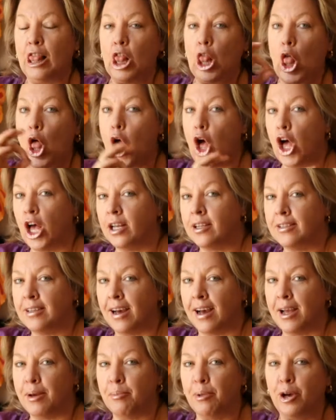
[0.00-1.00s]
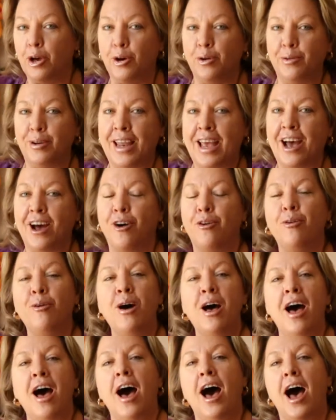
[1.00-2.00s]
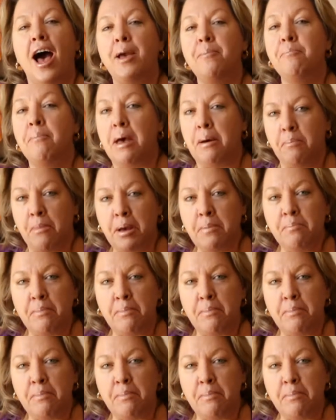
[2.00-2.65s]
long time ago now, I met my